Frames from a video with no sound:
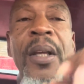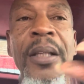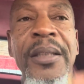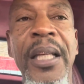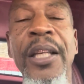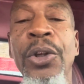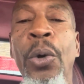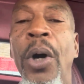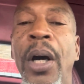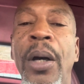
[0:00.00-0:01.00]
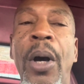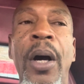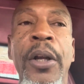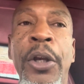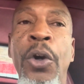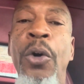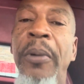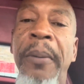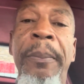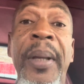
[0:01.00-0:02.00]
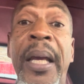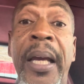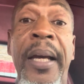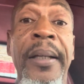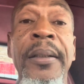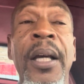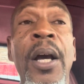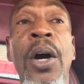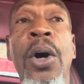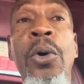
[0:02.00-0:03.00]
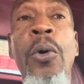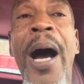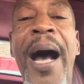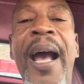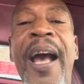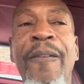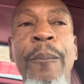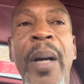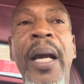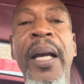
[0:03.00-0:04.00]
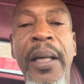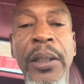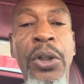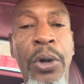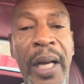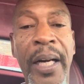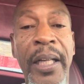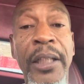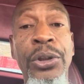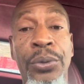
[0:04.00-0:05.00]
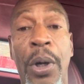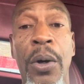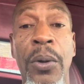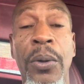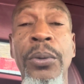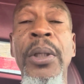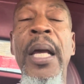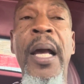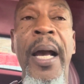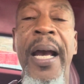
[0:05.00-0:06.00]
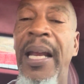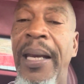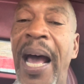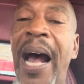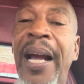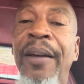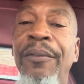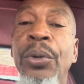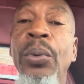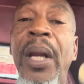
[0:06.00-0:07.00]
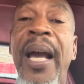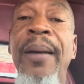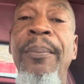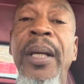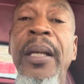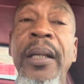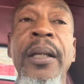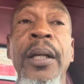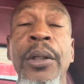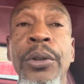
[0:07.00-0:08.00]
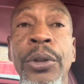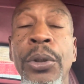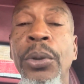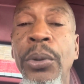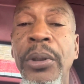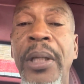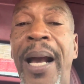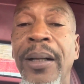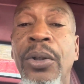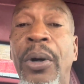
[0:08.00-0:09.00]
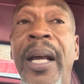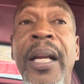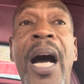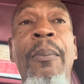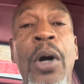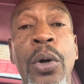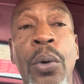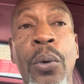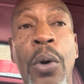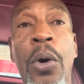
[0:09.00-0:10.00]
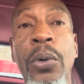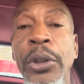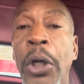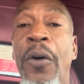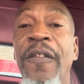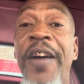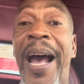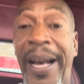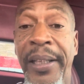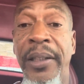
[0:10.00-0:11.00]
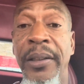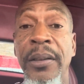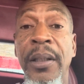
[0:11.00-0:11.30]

see, you a human being who I have made credit strong. And now if you let me use that credit, I'm going to grow your value.